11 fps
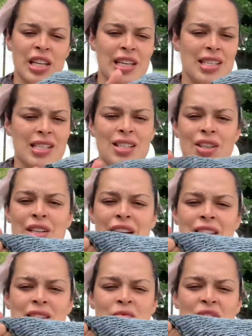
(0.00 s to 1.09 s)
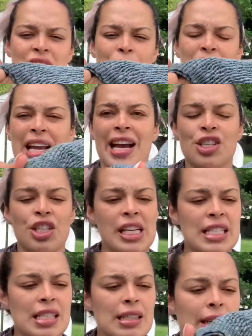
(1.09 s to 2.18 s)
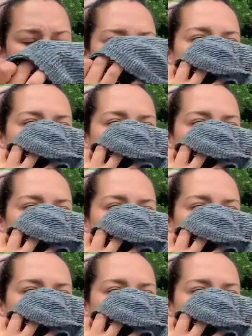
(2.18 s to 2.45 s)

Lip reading: It doesn't look like it's something that would catch easily.